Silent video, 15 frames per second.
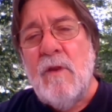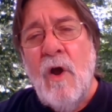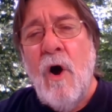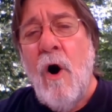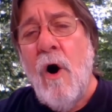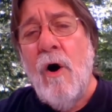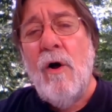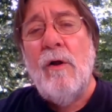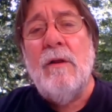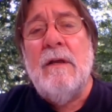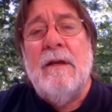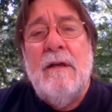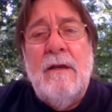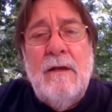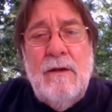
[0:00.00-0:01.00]
all
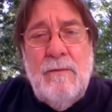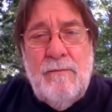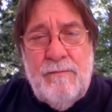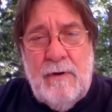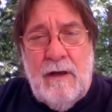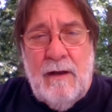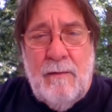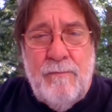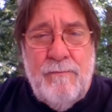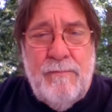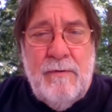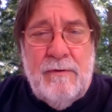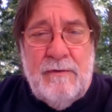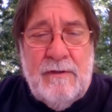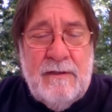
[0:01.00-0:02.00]
uh,
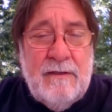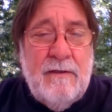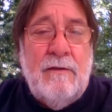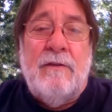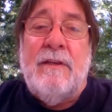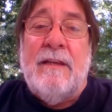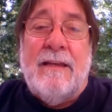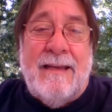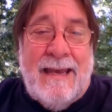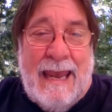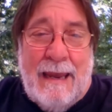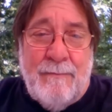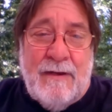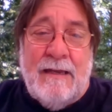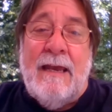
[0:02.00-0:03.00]
uh,
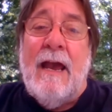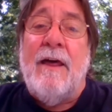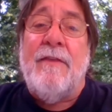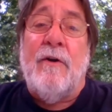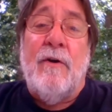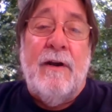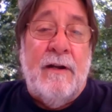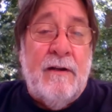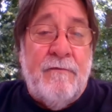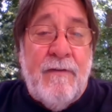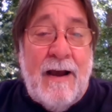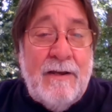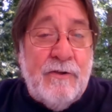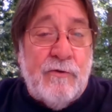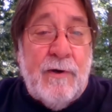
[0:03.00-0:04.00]
came together in
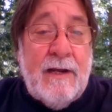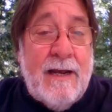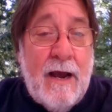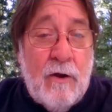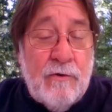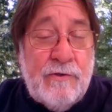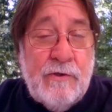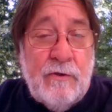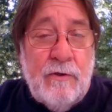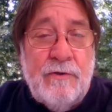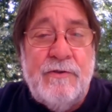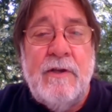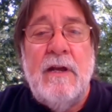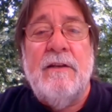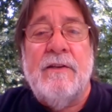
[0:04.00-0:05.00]
advisory
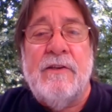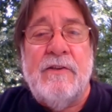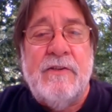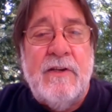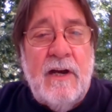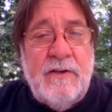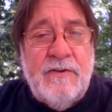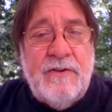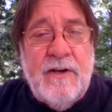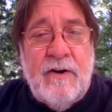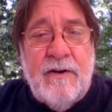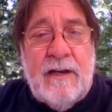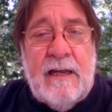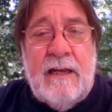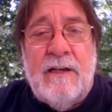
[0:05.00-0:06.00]
councils, discussed
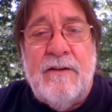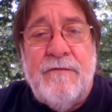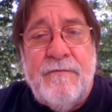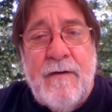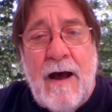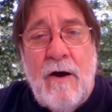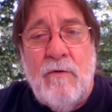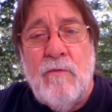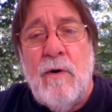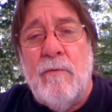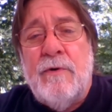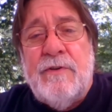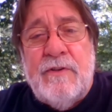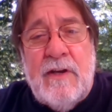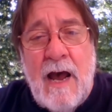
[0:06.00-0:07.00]
their needs, found what
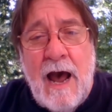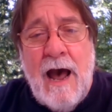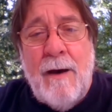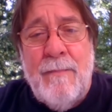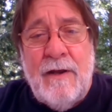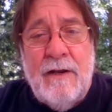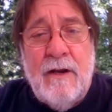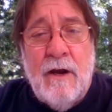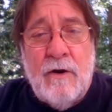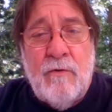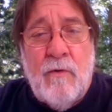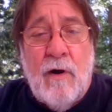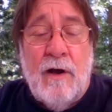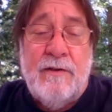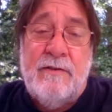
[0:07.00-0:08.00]
was common
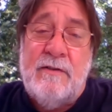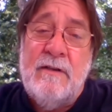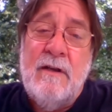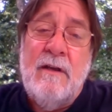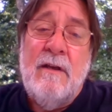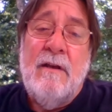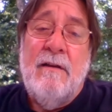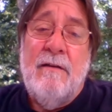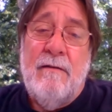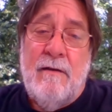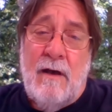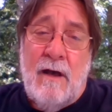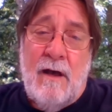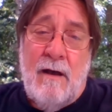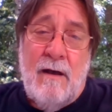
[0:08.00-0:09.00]
across
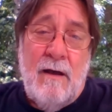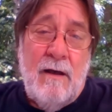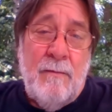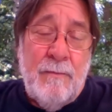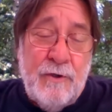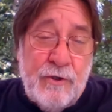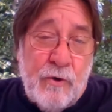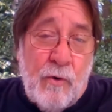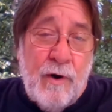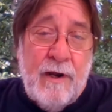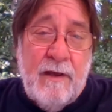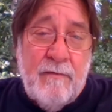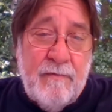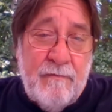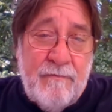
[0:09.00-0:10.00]
uh, a
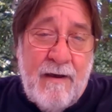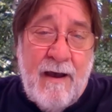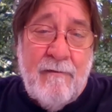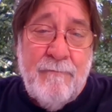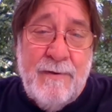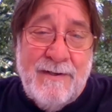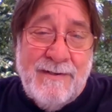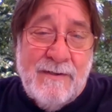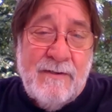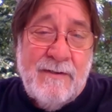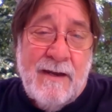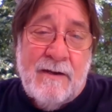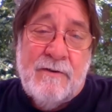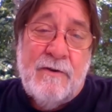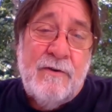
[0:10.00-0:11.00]
majority of the five business
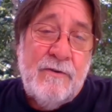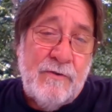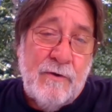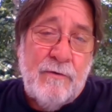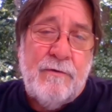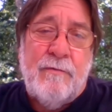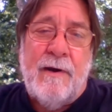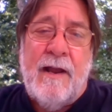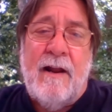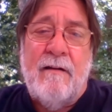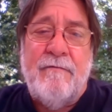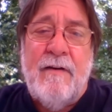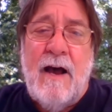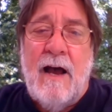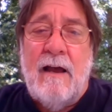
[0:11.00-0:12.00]
sectors, so three out
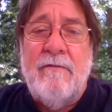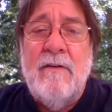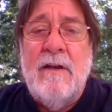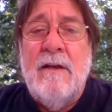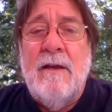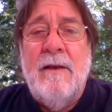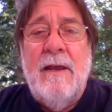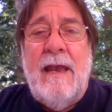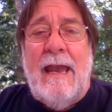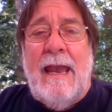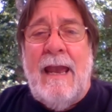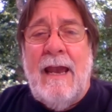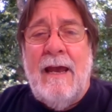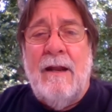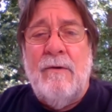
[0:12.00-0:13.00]
of five,
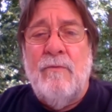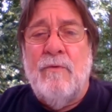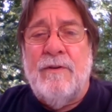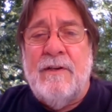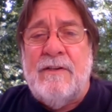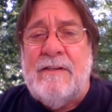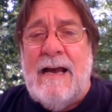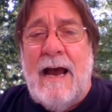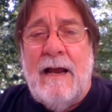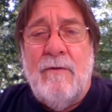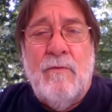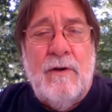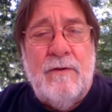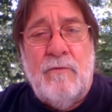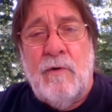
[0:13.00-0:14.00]
and would decide
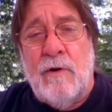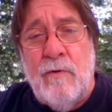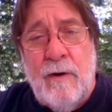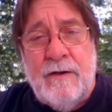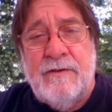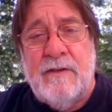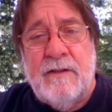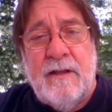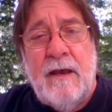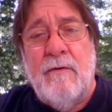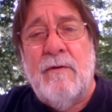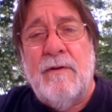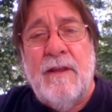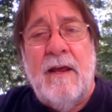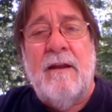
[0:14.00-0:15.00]
what requests that they
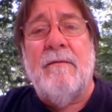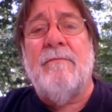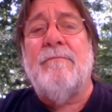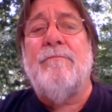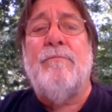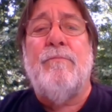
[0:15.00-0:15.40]
would then